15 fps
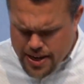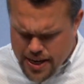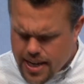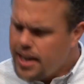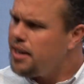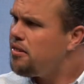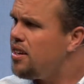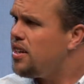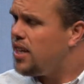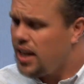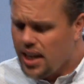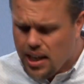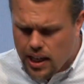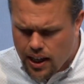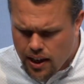'Isn't
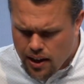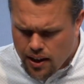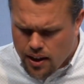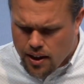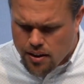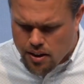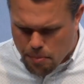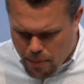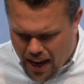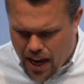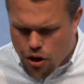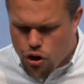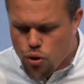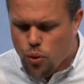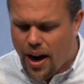he the man
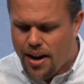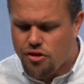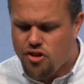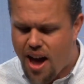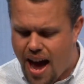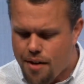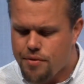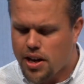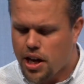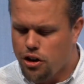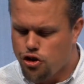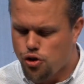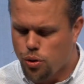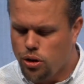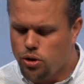who raised havoc in
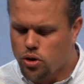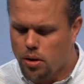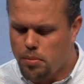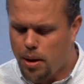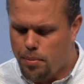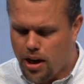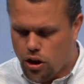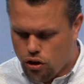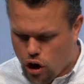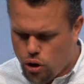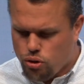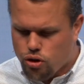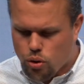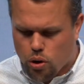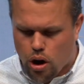Jerusalem among
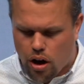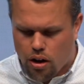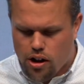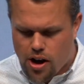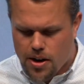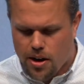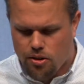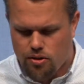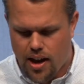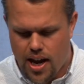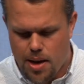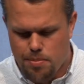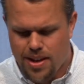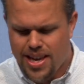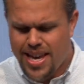those who call on his
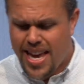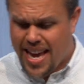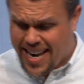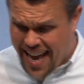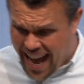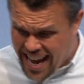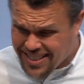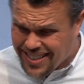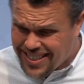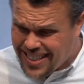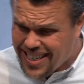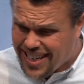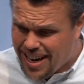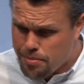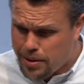name? And hasn't
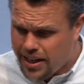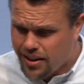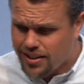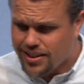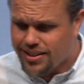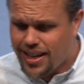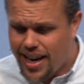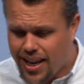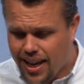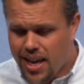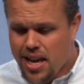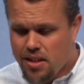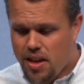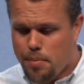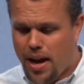he come here to
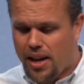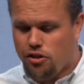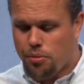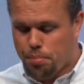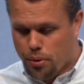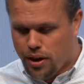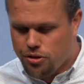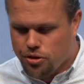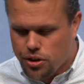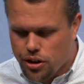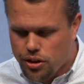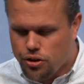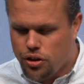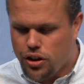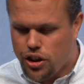take them as prisoner
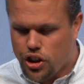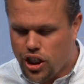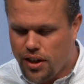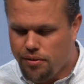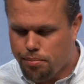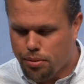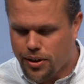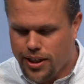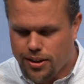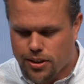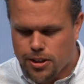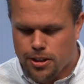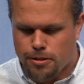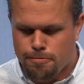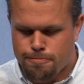to the chief priest?'